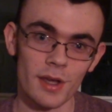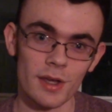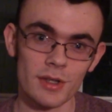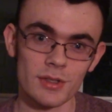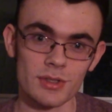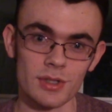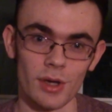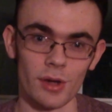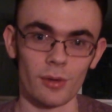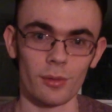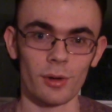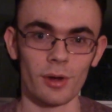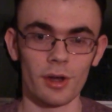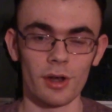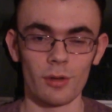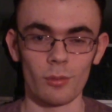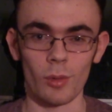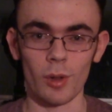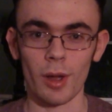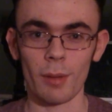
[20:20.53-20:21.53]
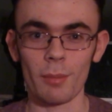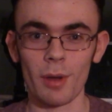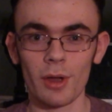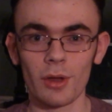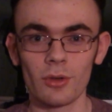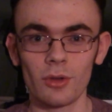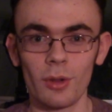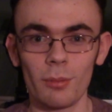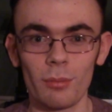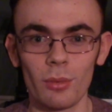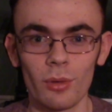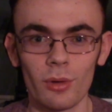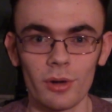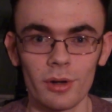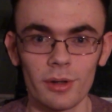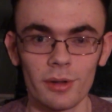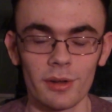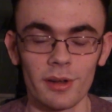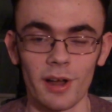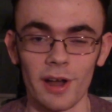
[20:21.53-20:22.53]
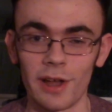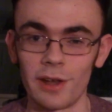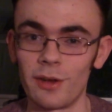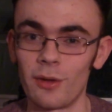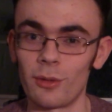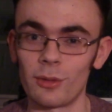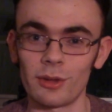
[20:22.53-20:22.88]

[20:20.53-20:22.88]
So we got Michael on board. I know